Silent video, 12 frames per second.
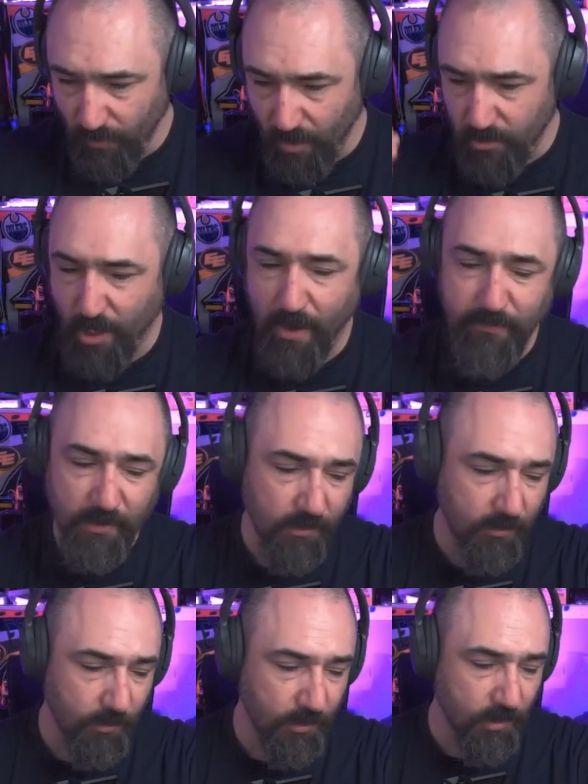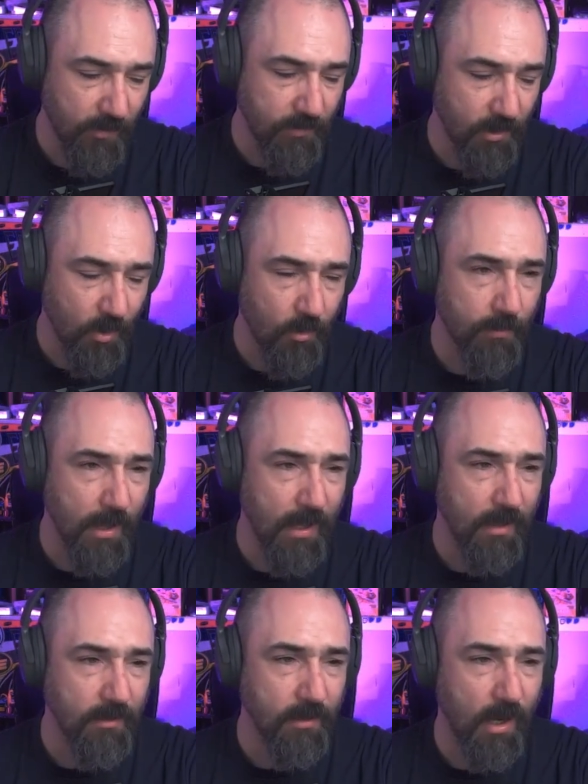driving home,
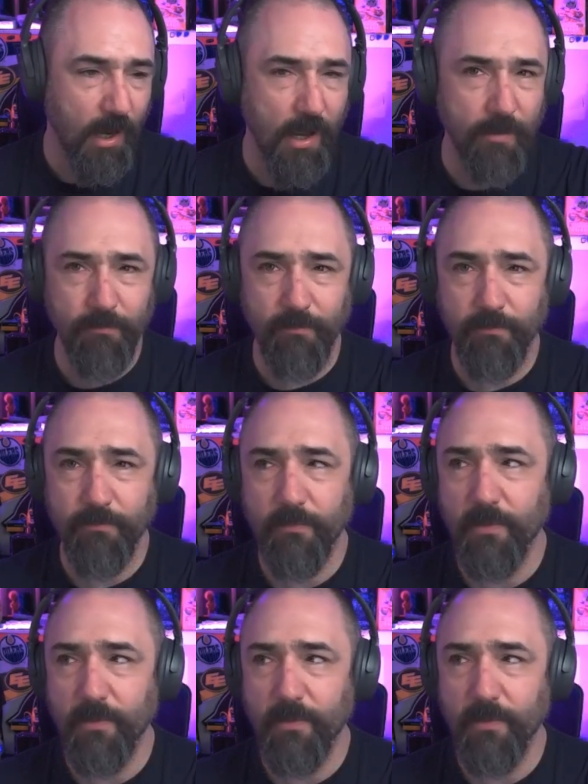and I